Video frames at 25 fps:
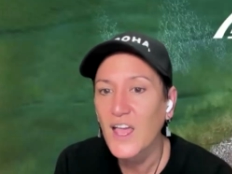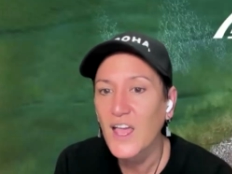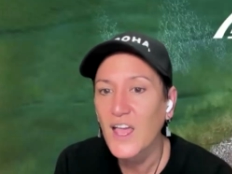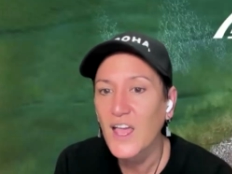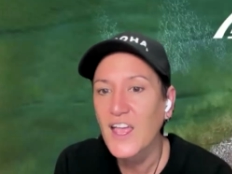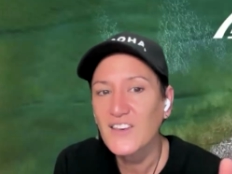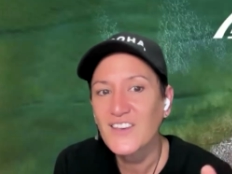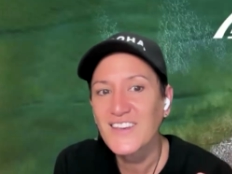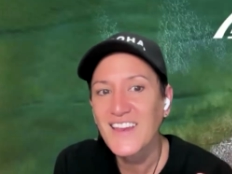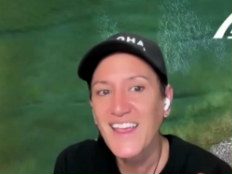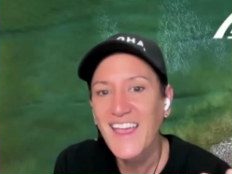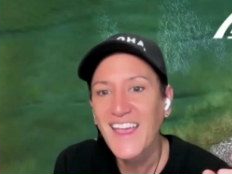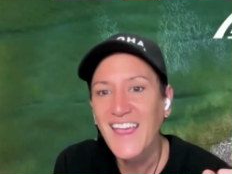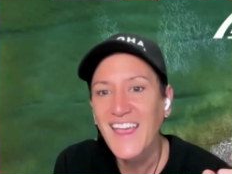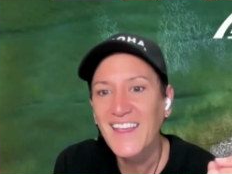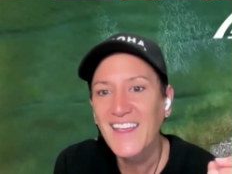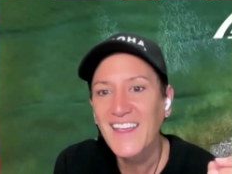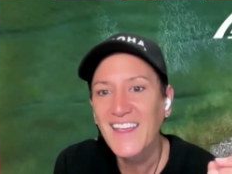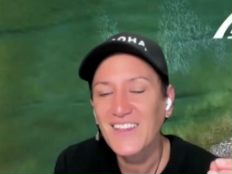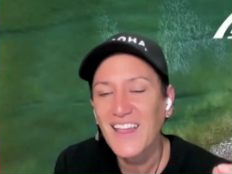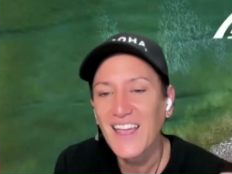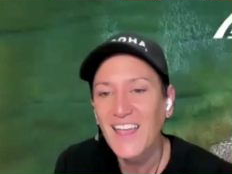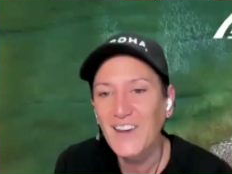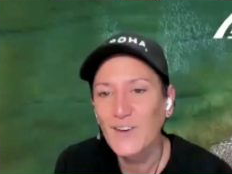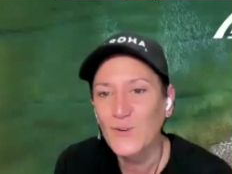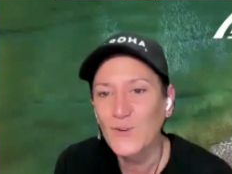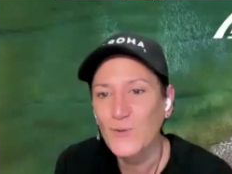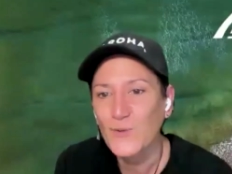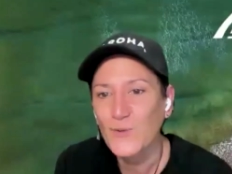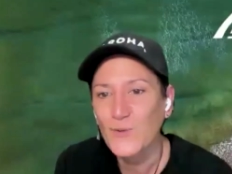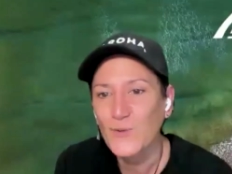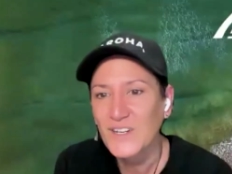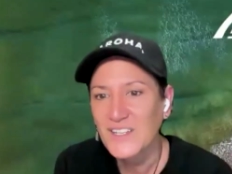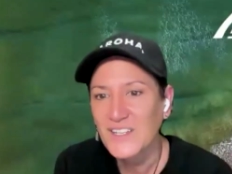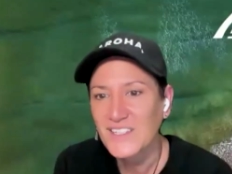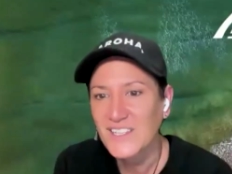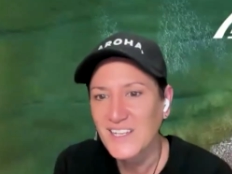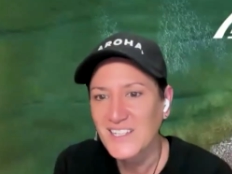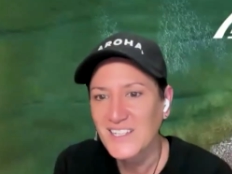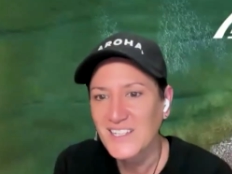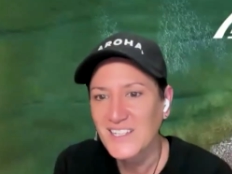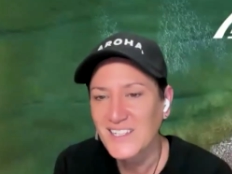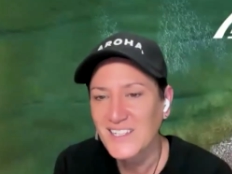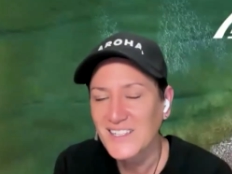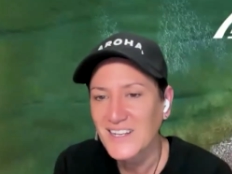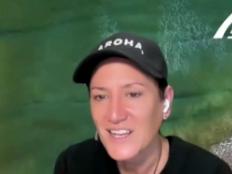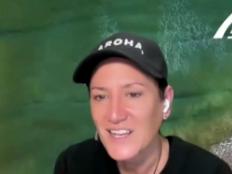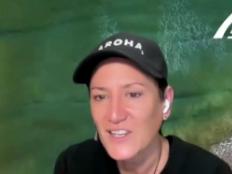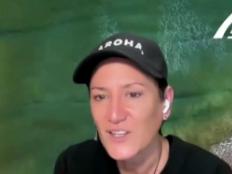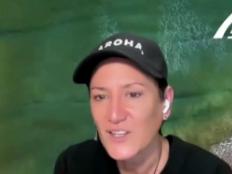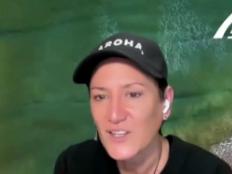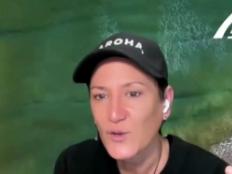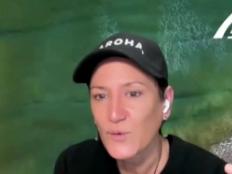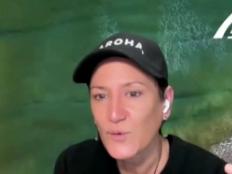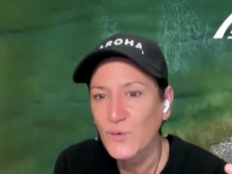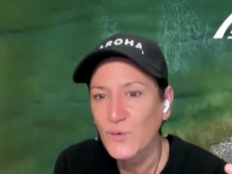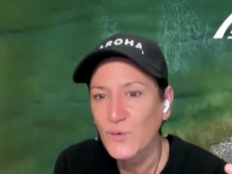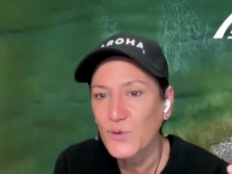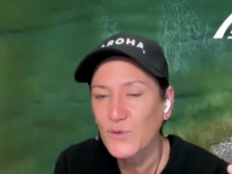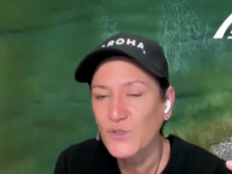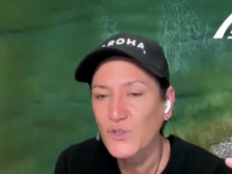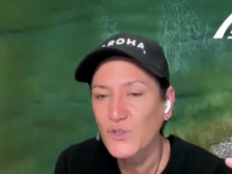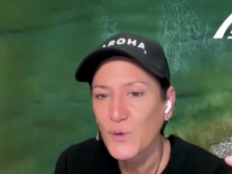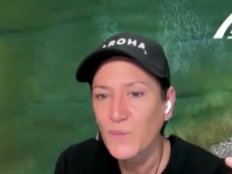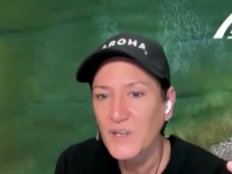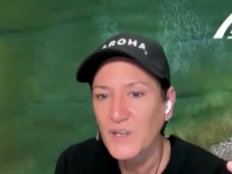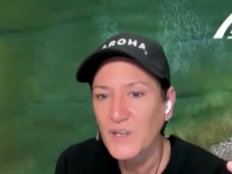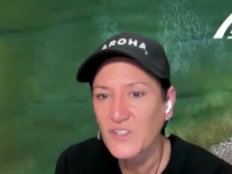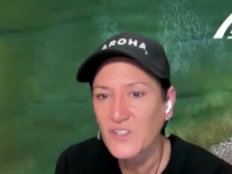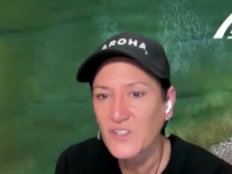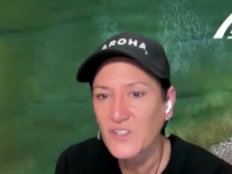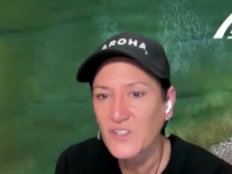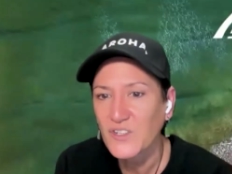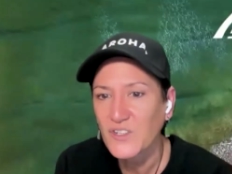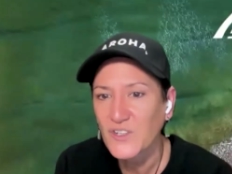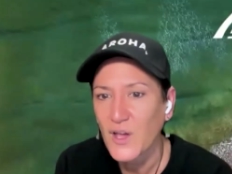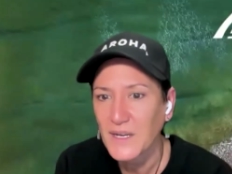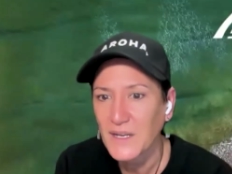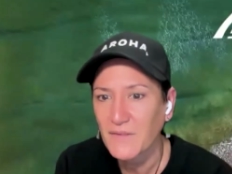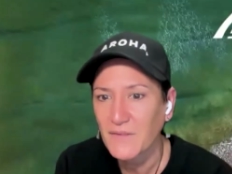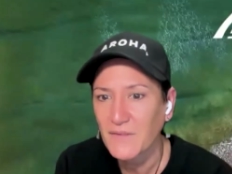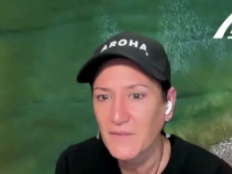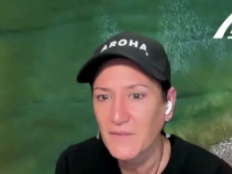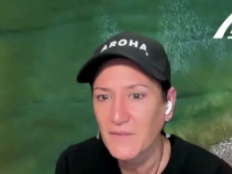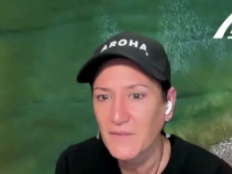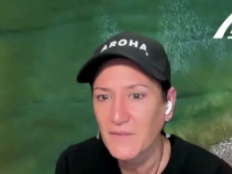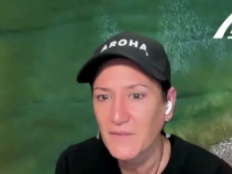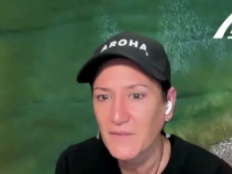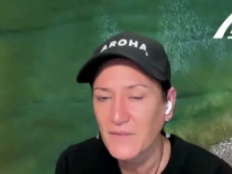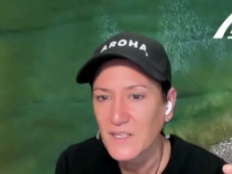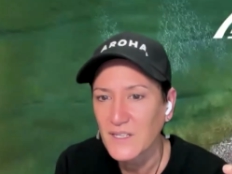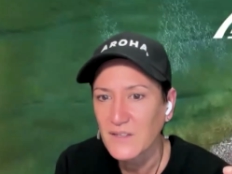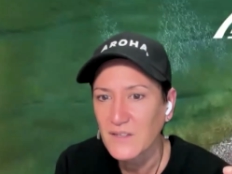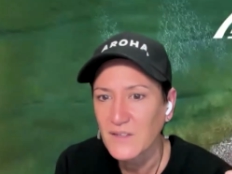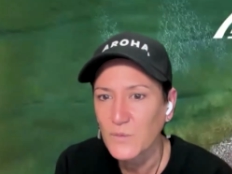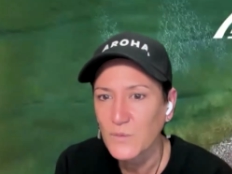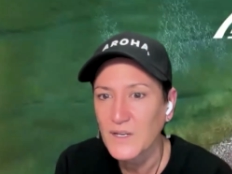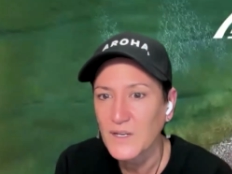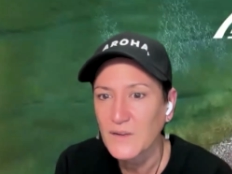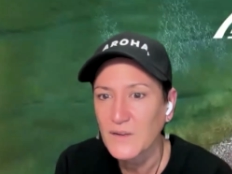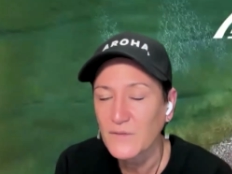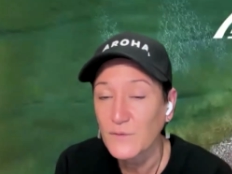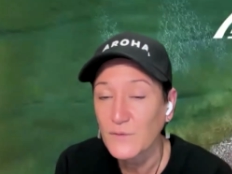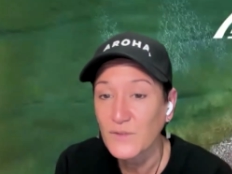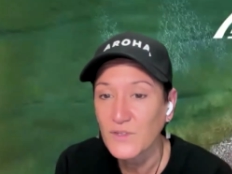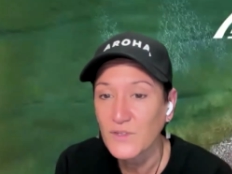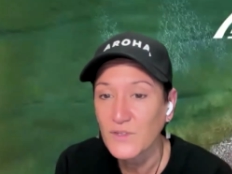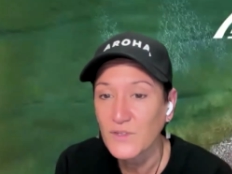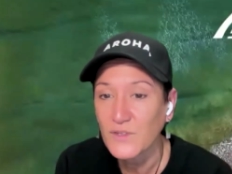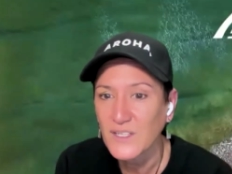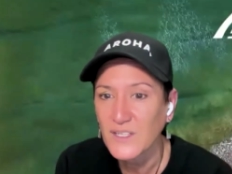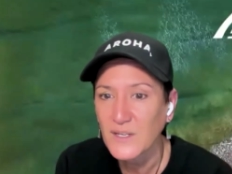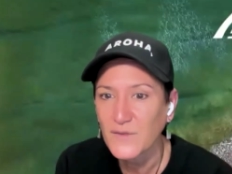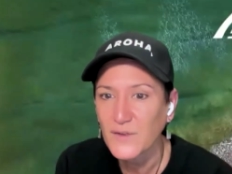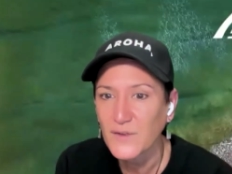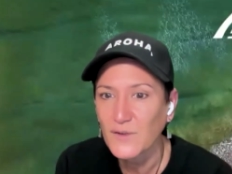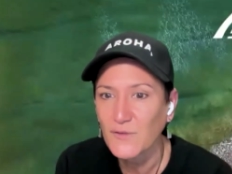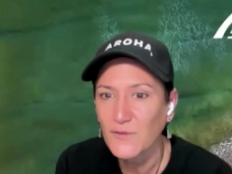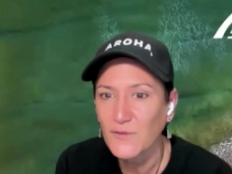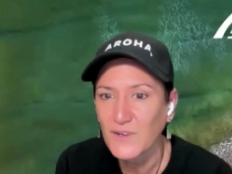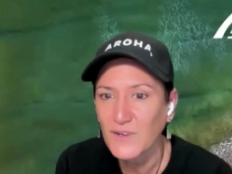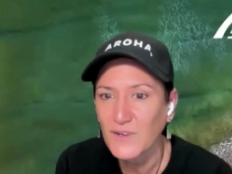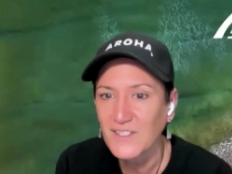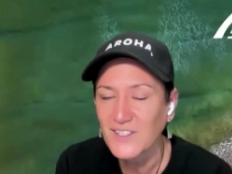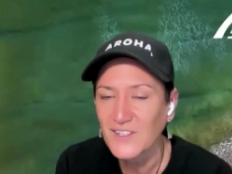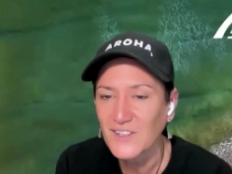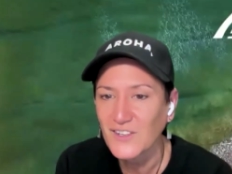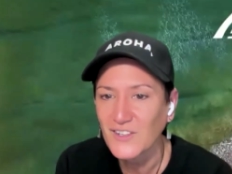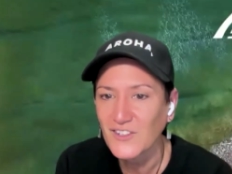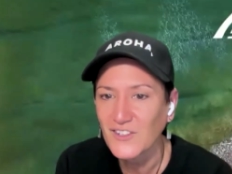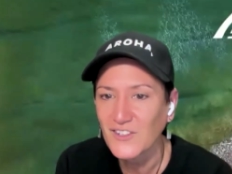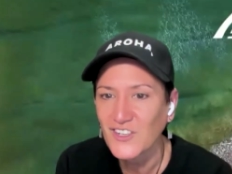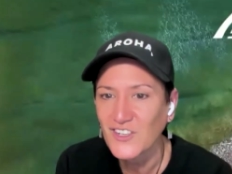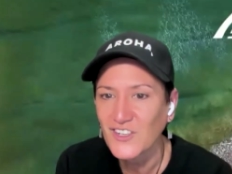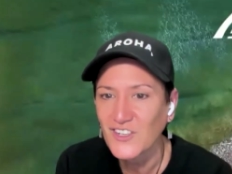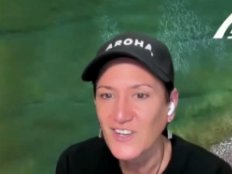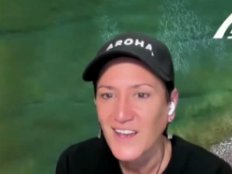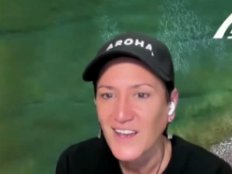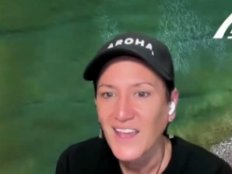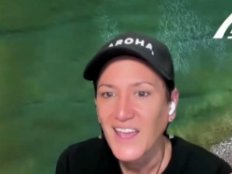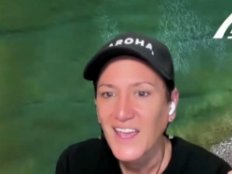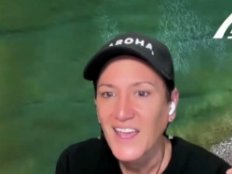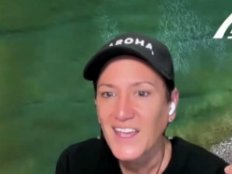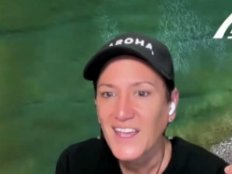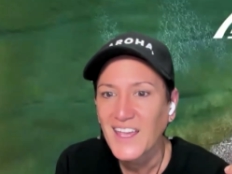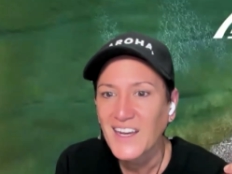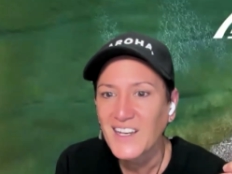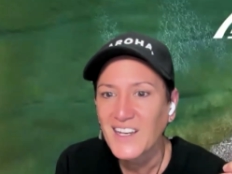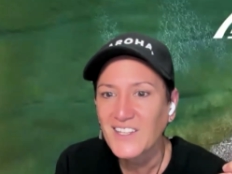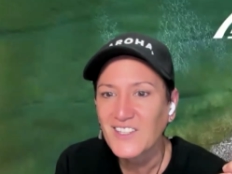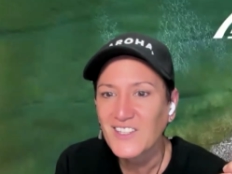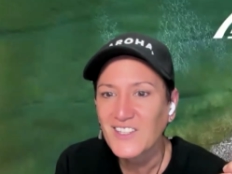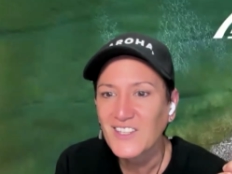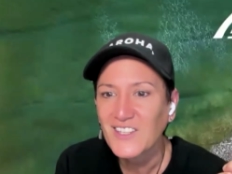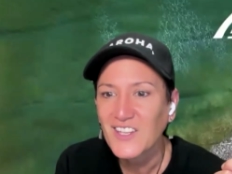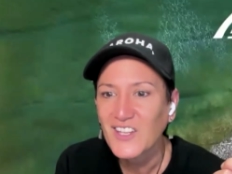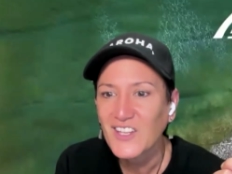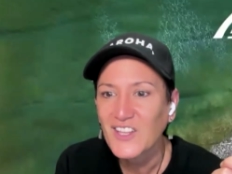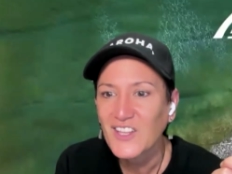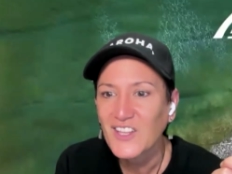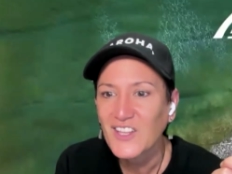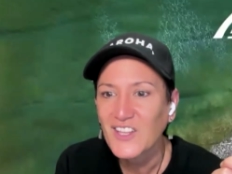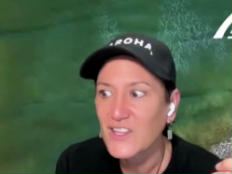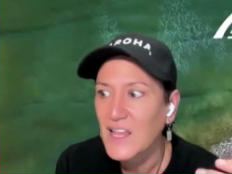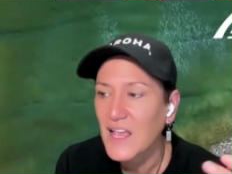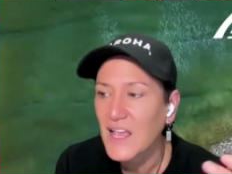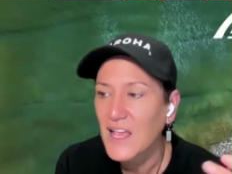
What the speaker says: and organisations like you put so much time and effort into this wonderful scientific research, and it's